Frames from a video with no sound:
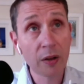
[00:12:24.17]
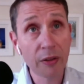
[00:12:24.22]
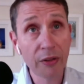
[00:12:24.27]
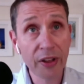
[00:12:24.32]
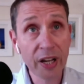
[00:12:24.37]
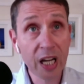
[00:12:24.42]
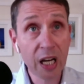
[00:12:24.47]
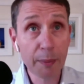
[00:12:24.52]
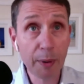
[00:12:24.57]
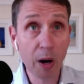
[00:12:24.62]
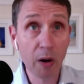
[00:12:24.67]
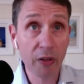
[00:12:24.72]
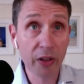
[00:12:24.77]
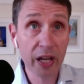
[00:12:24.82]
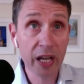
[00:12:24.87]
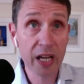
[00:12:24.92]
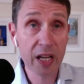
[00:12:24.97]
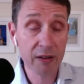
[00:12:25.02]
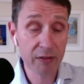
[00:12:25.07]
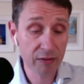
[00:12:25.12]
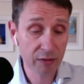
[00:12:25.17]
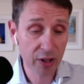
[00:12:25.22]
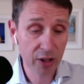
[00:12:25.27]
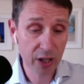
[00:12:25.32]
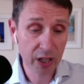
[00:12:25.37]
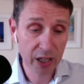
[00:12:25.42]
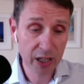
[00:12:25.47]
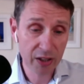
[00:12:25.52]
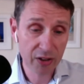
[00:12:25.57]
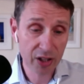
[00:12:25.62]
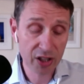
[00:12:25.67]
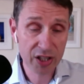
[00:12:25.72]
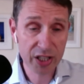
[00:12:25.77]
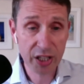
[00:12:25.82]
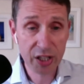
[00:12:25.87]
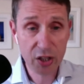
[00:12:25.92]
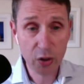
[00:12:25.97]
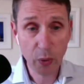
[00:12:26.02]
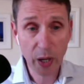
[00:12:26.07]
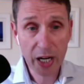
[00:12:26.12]
thinking about the the the
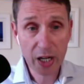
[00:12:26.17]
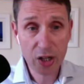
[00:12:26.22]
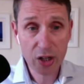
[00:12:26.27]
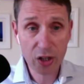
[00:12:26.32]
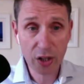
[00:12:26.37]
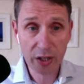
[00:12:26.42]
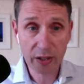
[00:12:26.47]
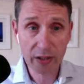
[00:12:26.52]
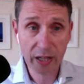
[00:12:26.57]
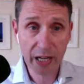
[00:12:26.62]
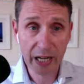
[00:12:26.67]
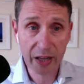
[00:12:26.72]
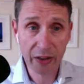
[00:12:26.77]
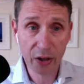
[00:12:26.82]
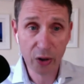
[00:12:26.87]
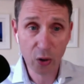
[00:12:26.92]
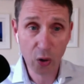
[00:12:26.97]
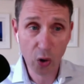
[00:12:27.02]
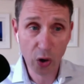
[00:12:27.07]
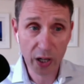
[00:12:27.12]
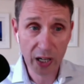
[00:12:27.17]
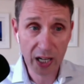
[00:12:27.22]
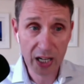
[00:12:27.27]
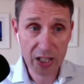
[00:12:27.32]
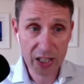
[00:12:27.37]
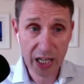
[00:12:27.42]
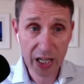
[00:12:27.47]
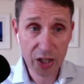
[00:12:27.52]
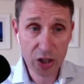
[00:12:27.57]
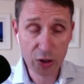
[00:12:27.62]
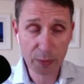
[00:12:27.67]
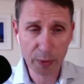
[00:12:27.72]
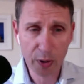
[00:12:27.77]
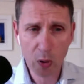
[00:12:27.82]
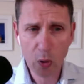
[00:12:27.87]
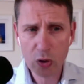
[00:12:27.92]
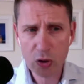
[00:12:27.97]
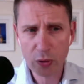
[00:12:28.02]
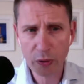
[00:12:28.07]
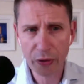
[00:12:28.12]
situation in your organization, but
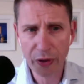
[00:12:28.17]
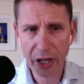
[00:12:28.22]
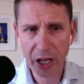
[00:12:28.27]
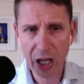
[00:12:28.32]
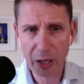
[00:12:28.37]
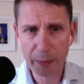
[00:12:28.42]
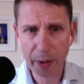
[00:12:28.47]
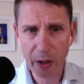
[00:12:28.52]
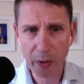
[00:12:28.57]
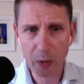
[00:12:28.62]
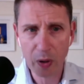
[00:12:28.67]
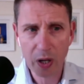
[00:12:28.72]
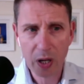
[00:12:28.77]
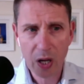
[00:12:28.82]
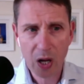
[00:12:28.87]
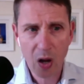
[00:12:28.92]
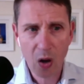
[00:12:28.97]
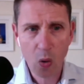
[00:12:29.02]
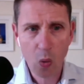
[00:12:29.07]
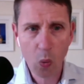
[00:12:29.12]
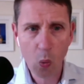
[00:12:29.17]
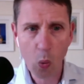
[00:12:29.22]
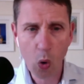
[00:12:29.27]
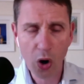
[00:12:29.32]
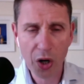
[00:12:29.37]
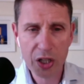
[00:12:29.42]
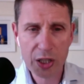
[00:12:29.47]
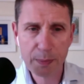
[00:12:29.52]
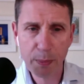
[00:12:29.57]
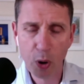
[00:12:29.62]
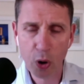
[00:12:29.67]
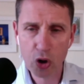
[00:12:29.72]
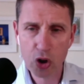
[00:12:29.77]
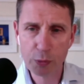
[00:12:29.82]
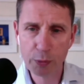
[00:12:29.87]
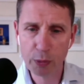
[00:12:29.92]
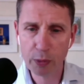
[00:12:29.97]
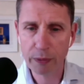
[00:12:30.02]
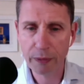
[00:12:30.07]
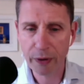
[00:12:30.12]
also thinking about what is
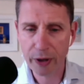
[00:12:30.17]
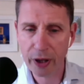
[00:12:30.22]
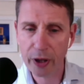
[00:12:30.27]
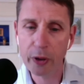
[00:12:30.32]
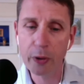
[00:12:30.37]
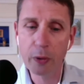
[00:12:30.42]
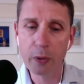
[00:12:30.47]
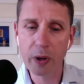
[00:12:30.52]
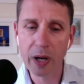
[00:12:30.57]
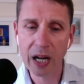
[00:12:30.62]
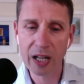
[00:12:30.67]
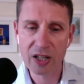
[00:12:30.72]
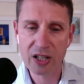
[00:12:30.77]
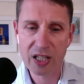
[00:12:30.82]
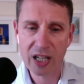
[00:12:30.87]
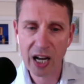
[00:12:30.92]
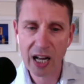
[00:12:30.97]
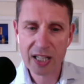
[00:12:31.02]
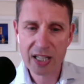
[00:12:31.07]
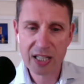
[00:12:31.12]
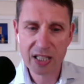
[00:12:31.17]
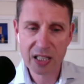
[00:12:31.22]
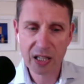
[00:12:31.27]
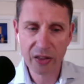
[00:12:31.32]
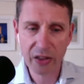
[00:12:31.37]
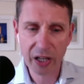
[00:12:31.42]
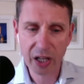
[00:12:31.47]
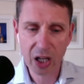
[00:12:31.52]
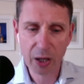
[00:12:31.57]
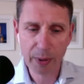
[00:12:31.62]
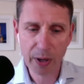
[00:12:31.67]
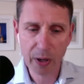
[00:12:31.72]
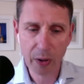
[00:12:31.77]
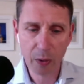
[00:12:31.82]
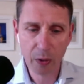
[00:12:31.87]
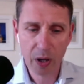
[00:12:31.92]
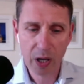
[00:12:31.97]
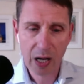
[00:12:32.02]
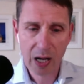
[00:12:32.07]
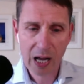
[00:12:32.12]
possible for you and starting to think
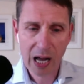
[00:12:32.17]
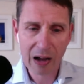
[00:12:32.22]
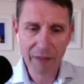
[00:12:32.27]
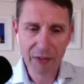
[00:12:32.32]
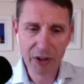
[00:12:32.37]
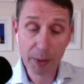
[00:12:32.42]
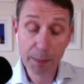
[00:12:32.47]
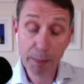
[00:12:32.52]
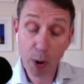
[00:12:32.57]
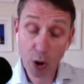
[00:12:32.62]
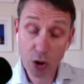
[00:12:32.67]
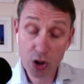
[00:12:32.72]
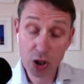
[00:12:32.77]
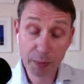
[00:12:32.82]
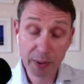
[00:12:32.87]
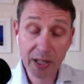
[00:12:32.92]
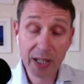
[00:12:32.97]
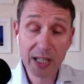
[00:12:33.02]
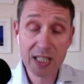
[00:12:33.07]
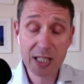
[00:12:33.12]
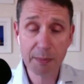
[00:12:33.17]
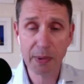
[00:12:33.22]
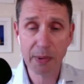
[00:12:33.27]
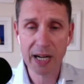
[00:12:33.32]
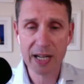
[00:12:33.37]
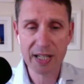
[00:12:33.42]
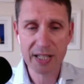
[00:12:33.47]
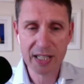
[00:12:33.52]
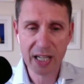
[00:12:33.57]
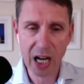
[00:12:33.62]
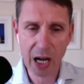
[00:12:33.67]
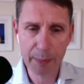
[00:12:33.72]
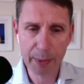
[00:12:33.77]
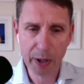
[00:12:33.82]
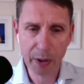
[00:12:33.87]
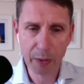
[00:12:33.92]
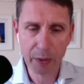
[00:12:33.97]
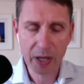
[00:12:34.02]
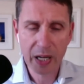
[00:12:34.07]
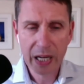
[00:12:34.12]
about having a possibility mindset
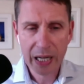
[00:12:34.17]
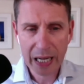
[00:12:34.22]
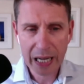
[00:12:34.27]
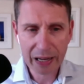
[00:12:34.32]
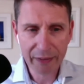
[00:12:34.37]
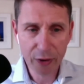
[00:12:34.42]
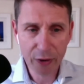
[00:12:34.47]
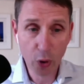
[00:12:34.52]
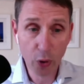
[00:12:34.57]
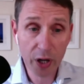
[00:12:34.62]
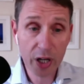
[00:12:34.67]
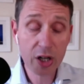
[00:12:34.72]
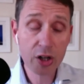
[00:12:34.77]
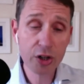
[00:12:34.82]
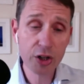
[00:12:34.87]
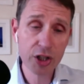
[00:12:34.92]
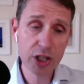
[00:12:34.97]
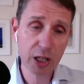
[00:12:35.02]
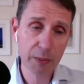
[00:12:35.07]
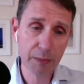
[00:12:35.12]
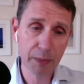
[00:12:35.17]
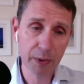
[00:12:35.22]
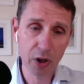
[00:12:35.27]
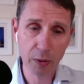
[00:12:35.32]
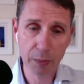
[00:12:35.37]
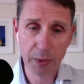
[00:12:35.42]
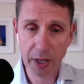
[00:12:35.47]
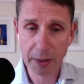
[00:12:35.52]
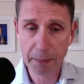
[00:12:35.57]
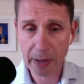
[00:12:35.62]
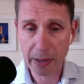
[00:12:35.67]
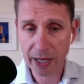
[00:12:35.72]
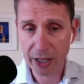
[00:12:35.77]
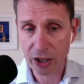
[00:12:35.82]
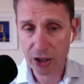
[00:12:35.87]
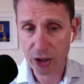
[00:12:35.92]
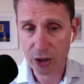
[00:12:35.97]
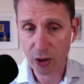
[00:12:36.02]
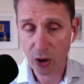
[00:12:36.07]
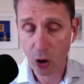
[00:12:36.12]
about if you're interested in becoming a
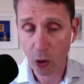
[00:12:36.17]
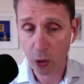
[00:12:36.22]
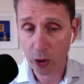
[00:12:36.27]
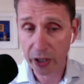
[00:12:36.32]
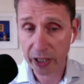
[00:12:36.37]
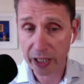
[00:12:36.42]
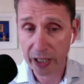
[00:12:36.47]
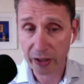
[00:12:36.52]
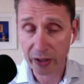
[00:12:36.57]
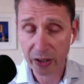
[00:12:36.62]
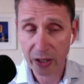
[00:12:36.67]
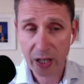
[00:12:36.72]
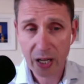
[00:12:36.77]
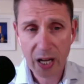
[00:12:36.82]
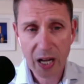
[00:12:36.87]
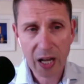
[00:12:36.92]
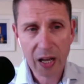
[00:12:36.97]
manager or a leader